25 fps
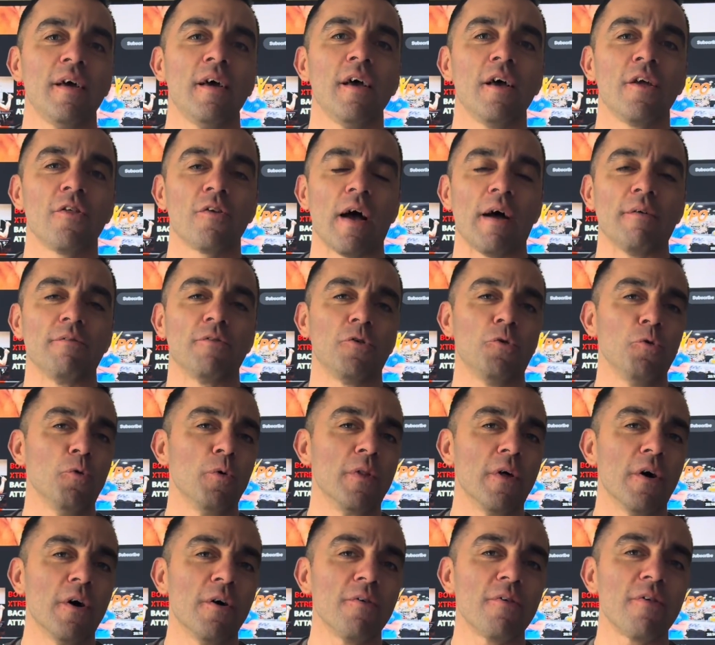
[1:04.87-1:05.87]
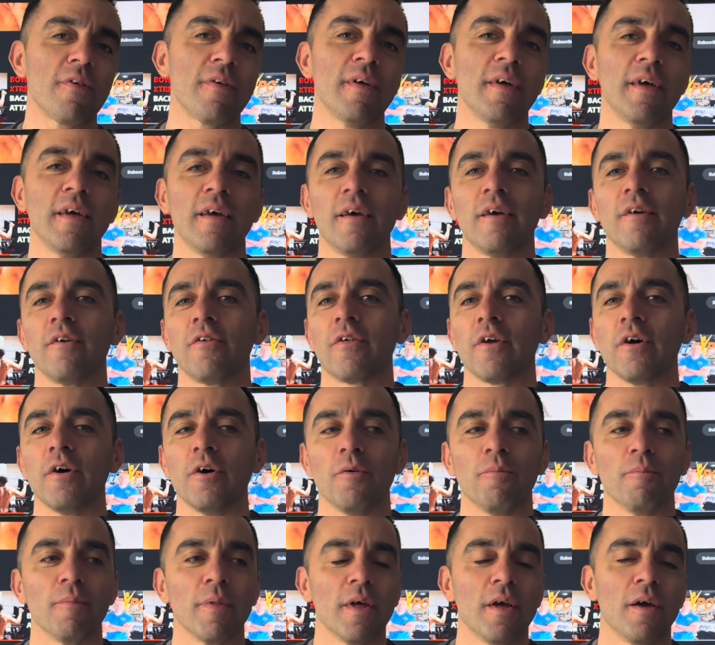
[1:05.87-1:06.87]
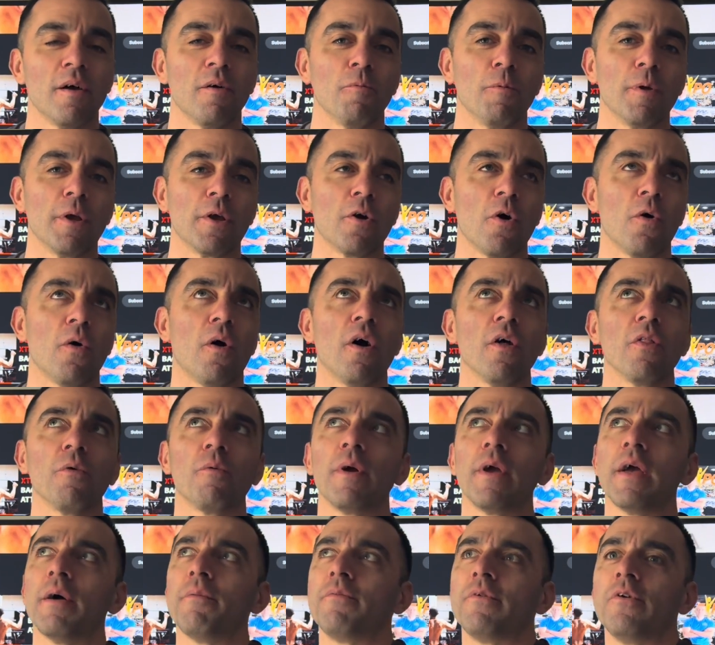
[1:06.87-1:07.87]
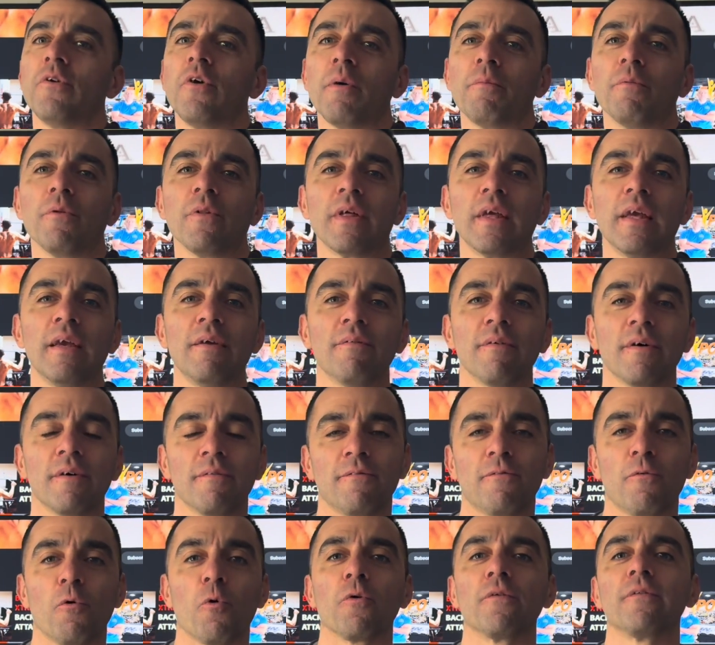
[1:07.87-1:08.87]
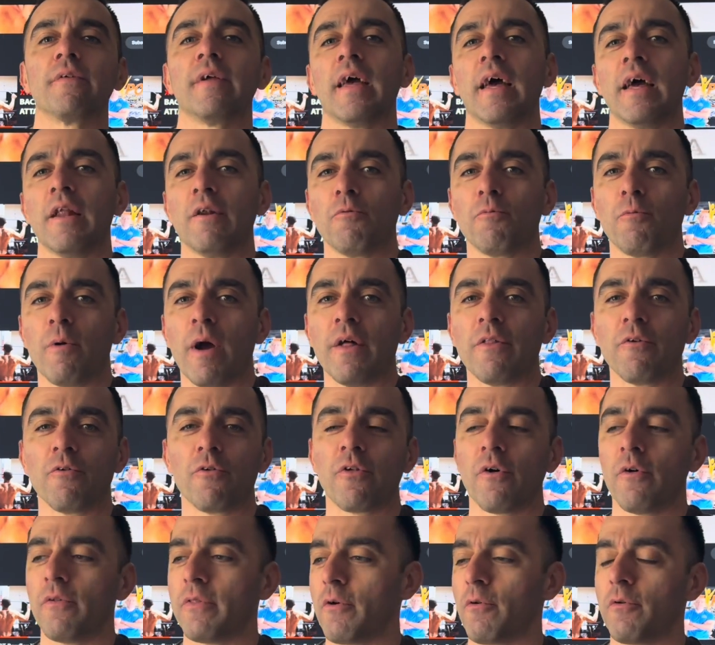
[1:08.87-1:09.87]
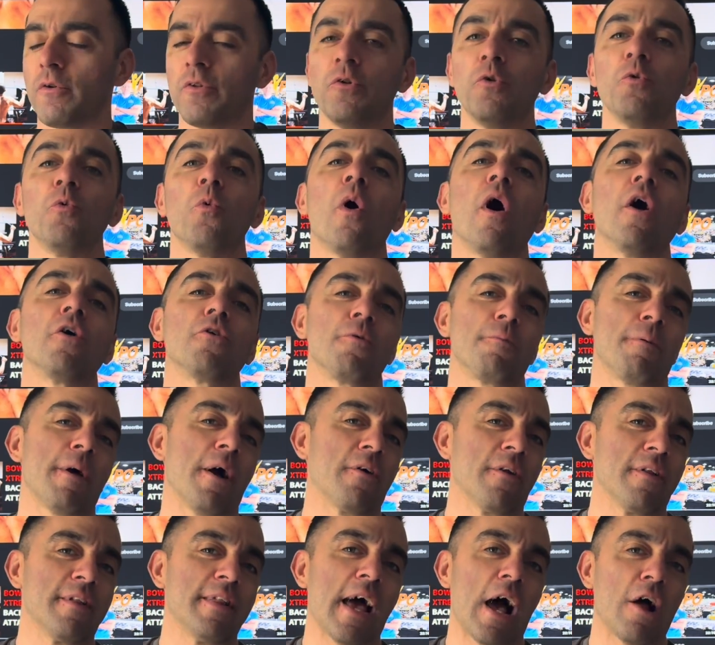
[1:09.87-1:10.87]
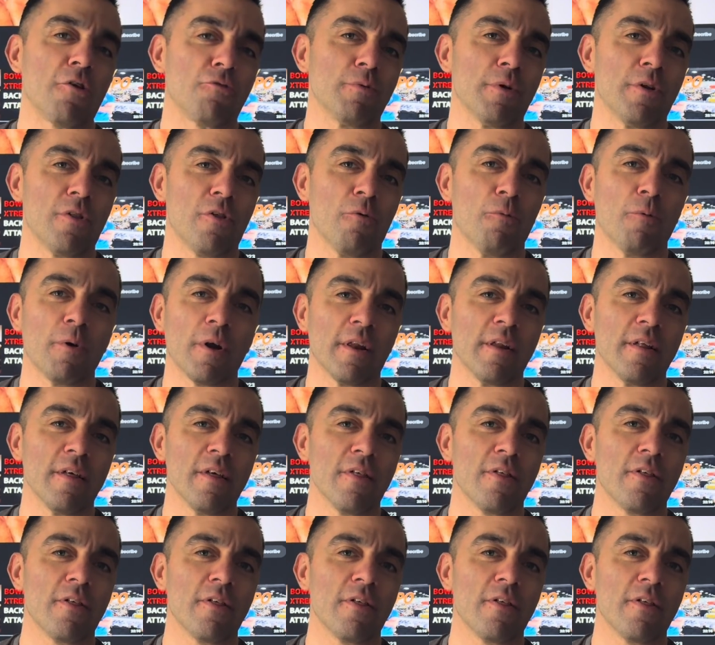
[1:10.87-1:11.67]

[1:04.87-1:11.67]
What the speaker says: So I have 2 of those. So we go all the way up to, I believe, 410 rather. So there are 200-pound attachments of what it is.